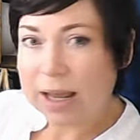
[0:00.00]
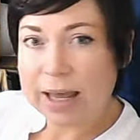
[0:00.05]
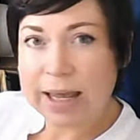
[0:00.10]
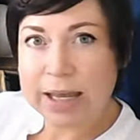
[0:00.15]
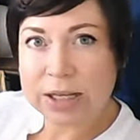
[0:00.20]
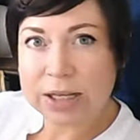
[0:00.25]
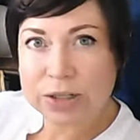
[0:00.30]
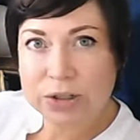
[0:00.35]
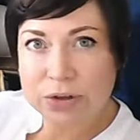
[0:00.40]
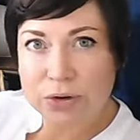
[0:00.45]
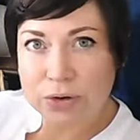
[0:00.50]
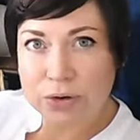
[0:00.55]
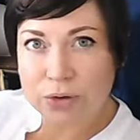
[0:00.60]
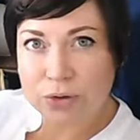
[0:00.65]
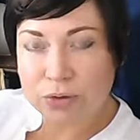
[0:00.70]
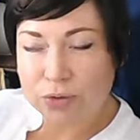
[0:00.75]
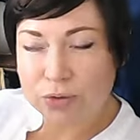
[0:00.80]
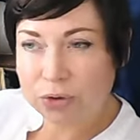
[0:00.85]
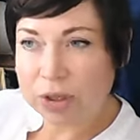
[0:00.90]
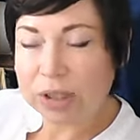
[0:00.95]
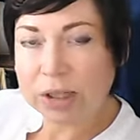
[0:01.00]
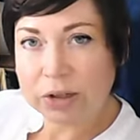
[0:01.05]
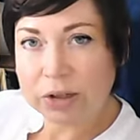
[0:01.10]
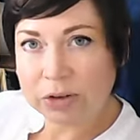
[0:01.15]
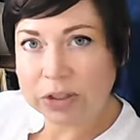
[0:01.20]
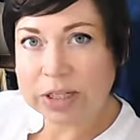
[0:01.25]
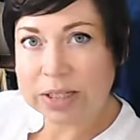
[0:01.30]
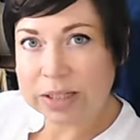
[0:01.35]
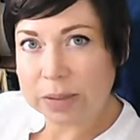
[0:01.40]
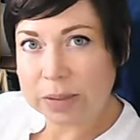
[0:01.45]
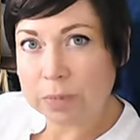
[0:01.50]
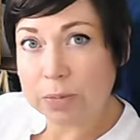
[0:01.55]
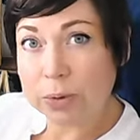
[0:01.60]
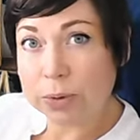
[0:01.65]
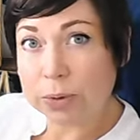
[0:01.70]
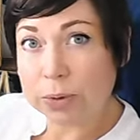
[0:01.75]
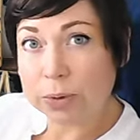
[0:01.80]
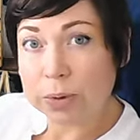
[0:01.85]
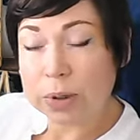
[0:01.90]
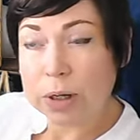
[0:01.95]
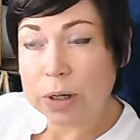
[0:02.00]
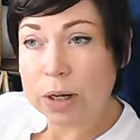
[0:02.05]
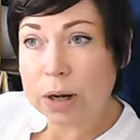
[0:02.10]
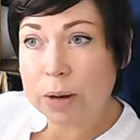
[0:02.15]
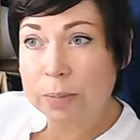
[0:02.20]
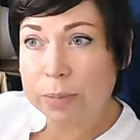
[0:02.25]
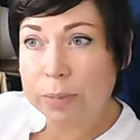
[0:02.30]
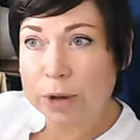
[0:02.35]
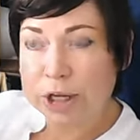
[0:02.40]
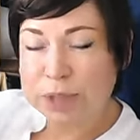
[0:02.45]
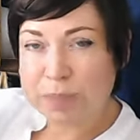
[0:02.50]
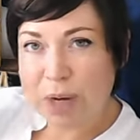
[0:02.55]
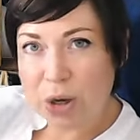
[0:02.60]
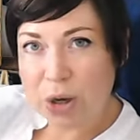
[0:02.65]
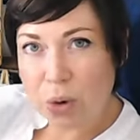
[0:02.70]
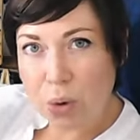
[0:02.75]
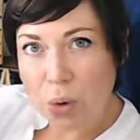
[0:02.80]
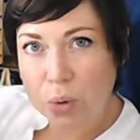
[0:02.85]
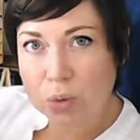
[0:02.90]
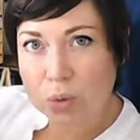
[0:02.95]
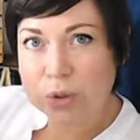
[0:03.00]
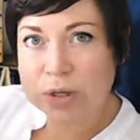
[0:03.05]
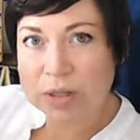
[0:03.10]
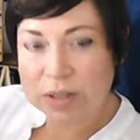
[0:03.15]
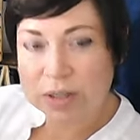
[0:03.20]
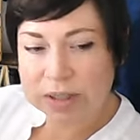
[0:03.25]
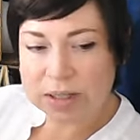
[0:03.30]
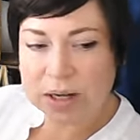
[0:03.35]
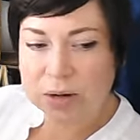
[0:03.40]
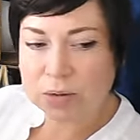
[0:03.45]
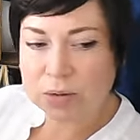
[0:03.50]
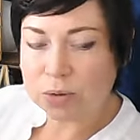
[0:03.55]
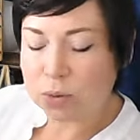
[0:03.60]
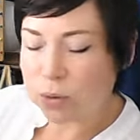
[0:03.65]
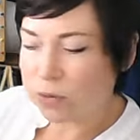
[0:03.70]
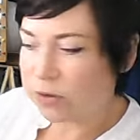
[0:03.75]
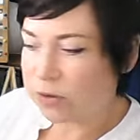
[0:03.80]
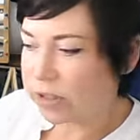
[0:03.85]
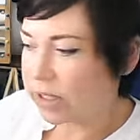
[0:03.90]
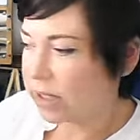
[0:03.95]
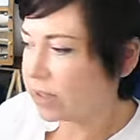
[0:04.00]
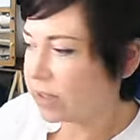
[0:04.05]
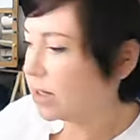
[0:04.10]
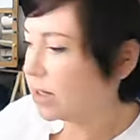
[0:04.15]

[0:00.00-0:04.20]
It's really simple, but it's been honed down over that